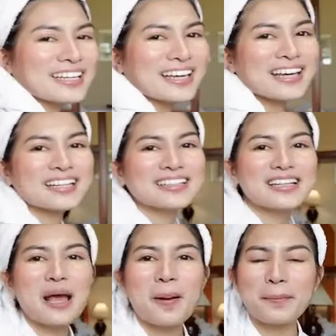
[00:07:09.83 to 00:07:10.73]
I'm gonna get
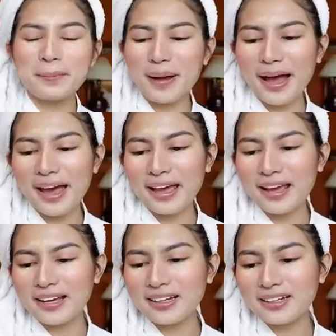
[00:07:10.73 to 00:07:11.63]

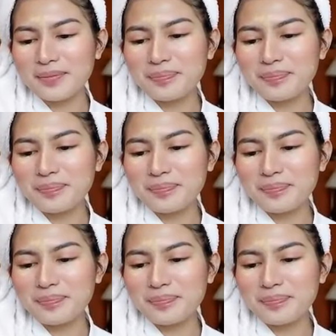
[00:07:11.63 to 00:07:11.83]
my